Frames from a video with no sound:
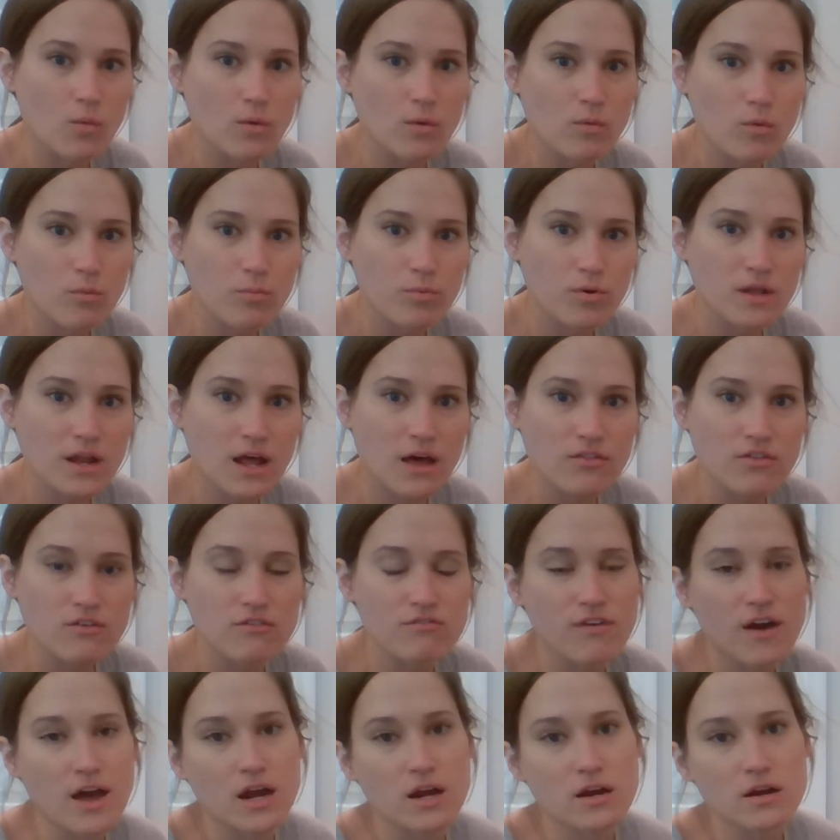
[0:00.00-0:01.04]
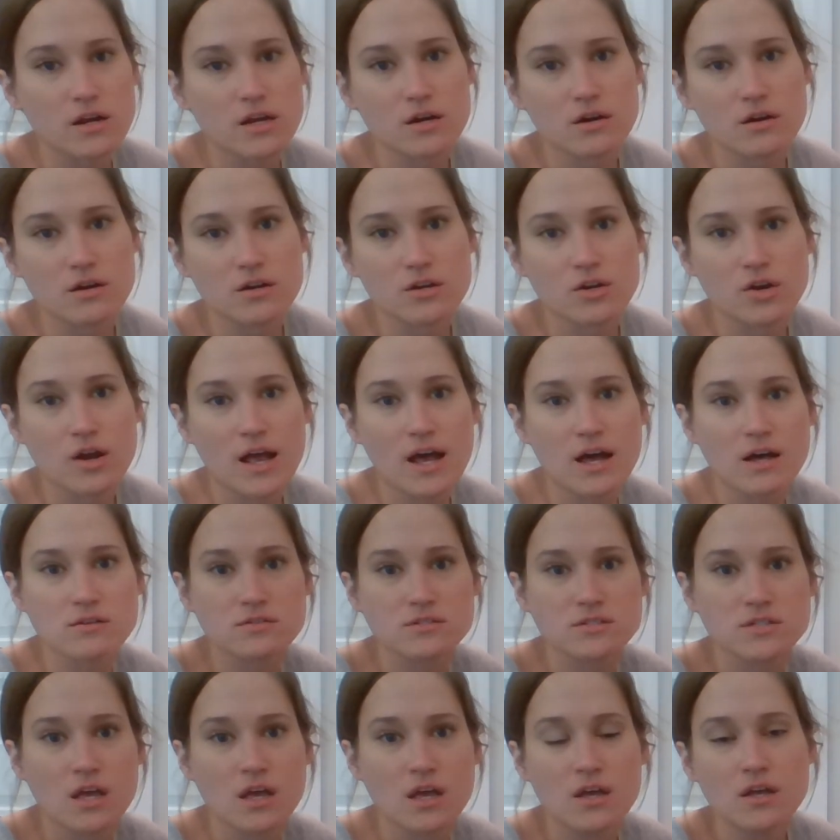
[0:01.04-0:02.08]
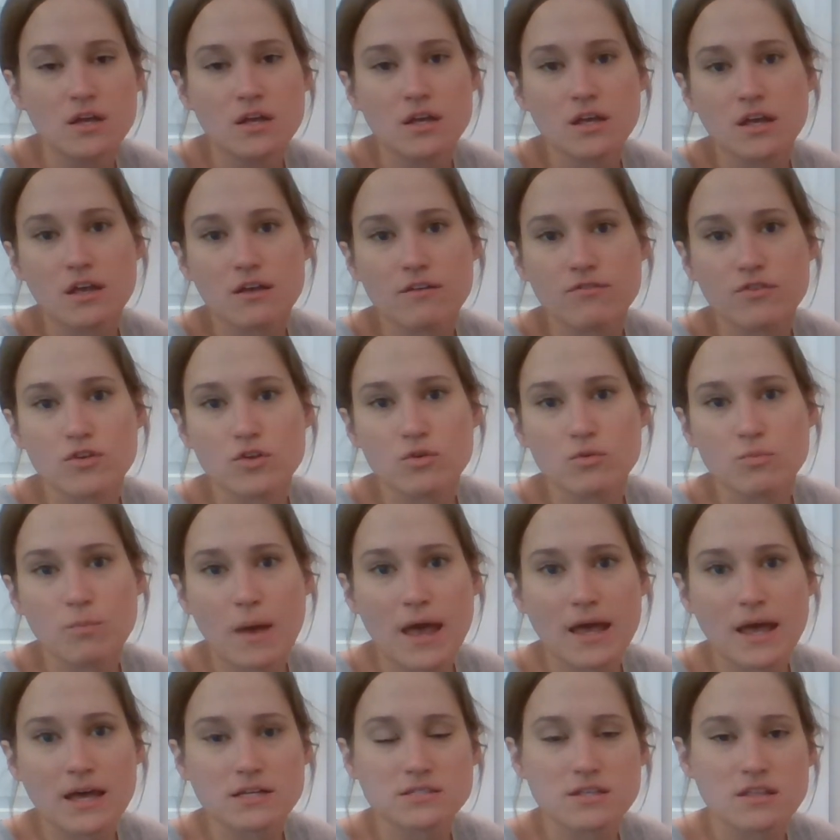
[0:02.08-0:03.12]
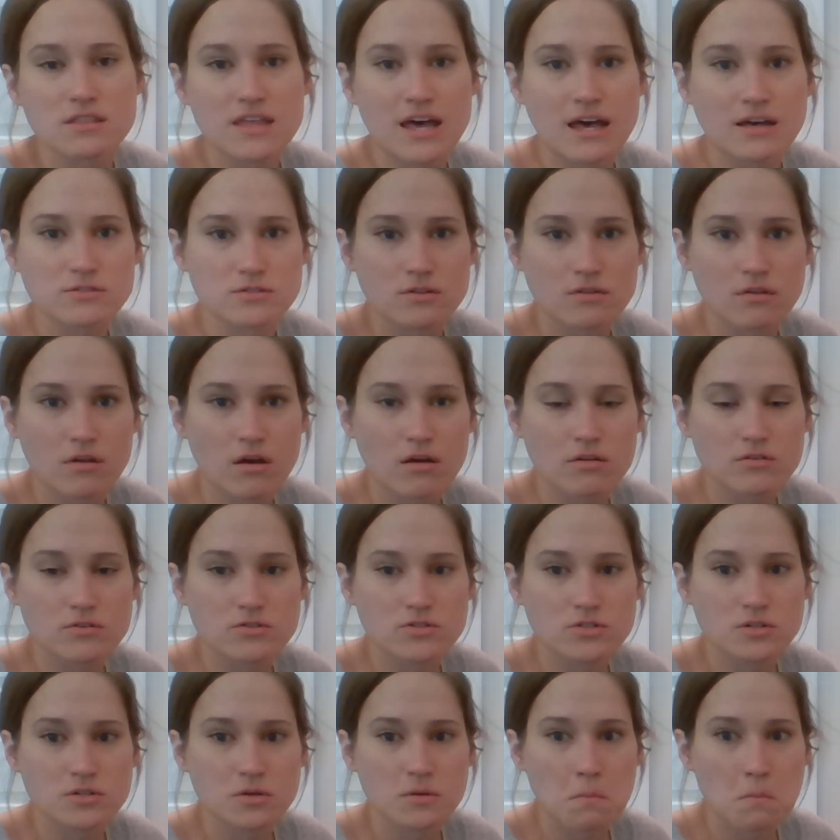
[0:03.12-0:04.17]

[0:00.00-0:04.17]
We will put out the fire here in your house if you pay us $1,000."